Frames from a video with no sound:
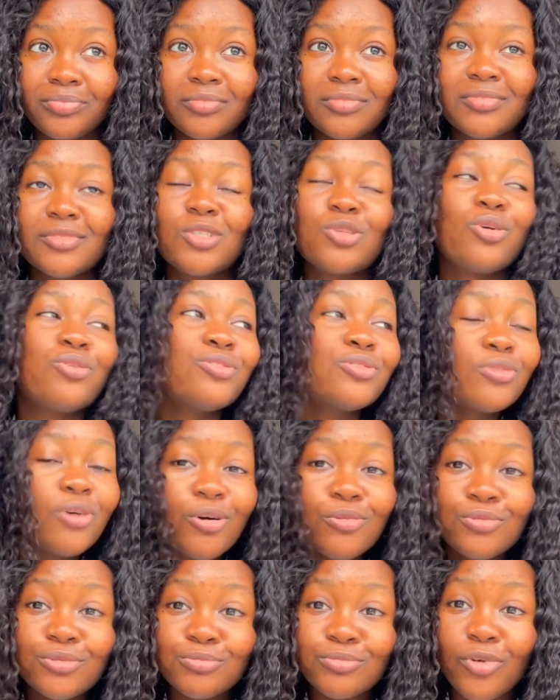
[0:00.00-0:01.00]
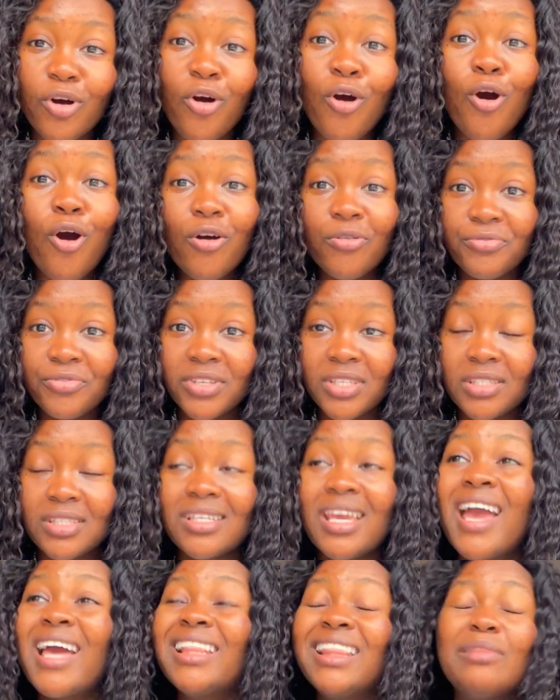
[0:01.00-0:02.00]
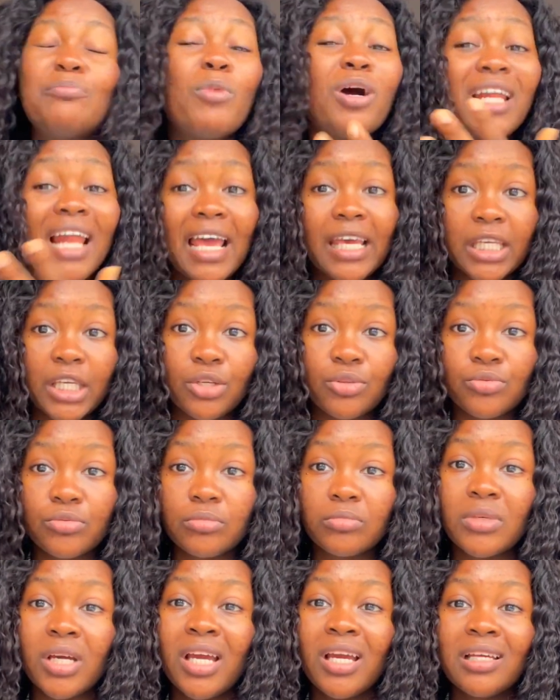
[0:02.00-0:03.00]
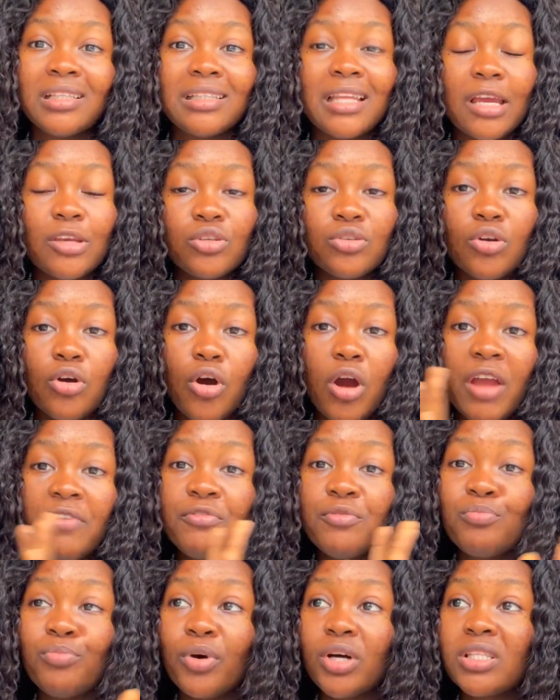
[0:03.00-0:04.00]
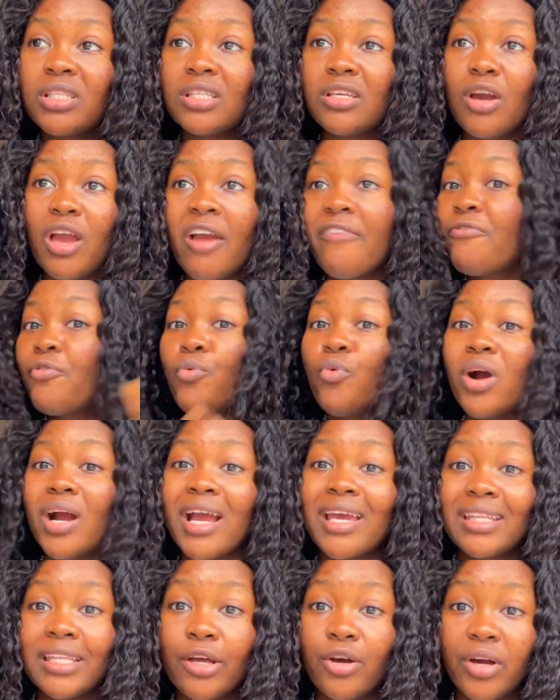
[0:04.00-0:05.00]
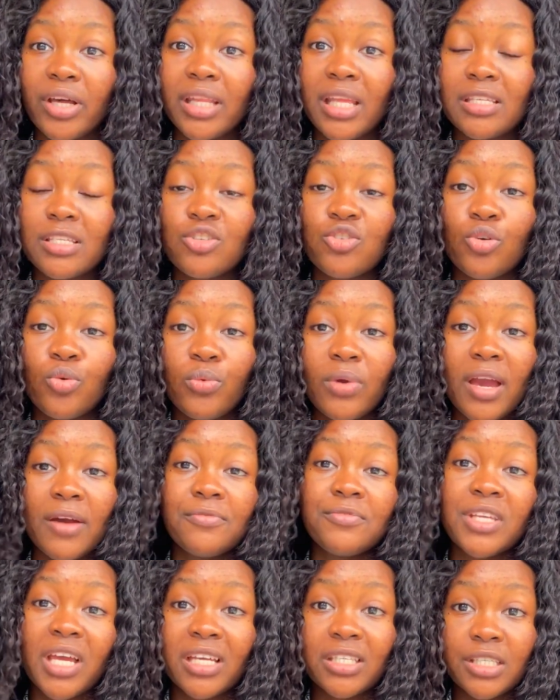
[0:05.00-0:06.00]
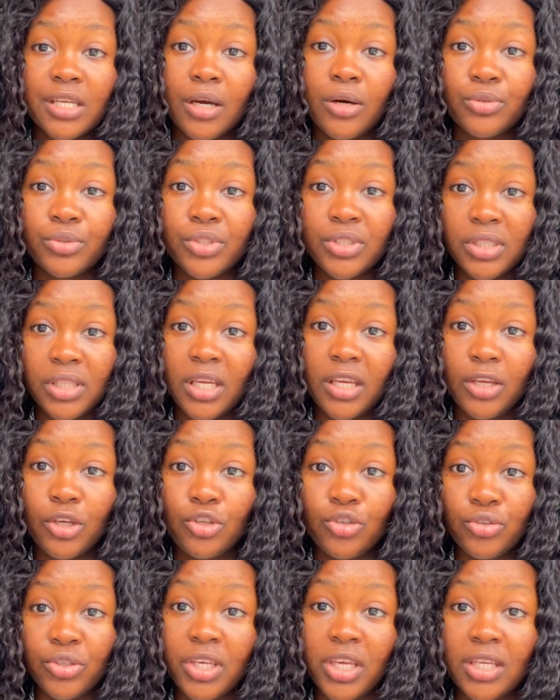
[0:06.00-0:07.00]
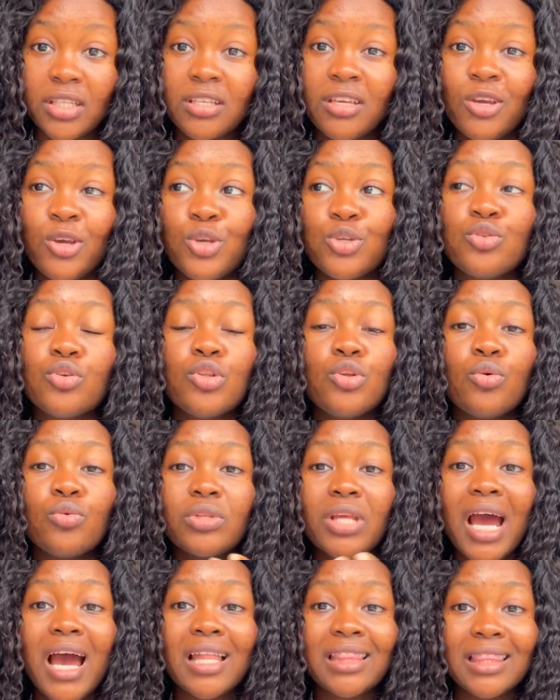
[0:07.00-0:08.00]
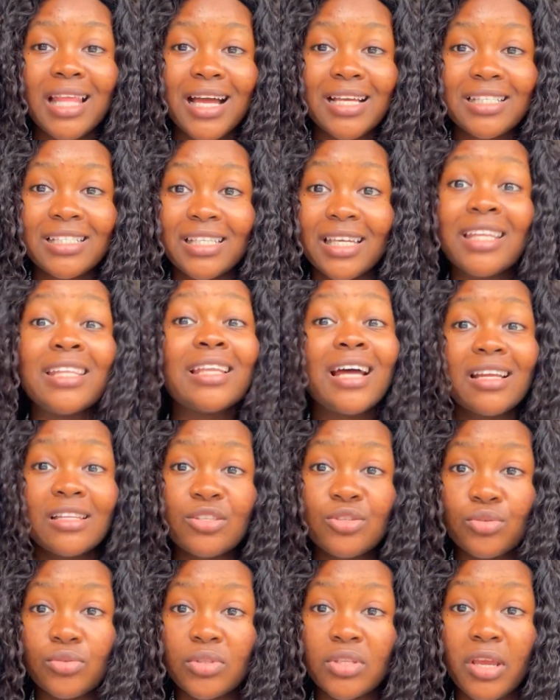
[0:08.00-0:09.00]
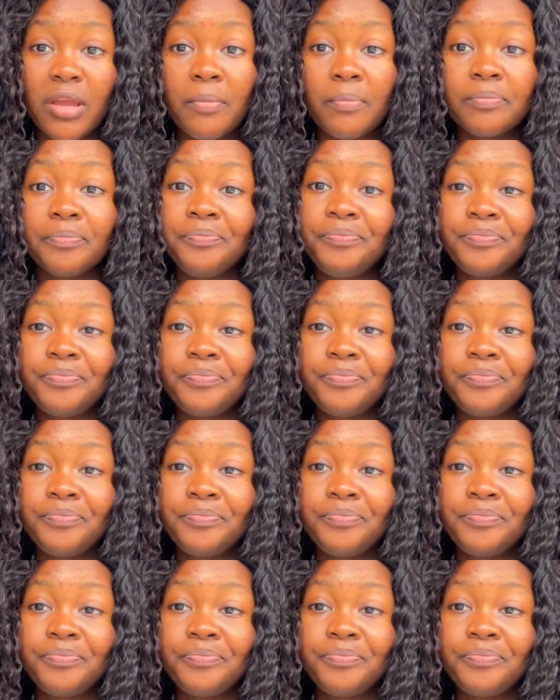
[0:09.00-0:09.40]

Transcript: sorry, not room, or office, yeah, more like a room that every worker in the organization will have their child there, you get. So they will not attach a nanny to them.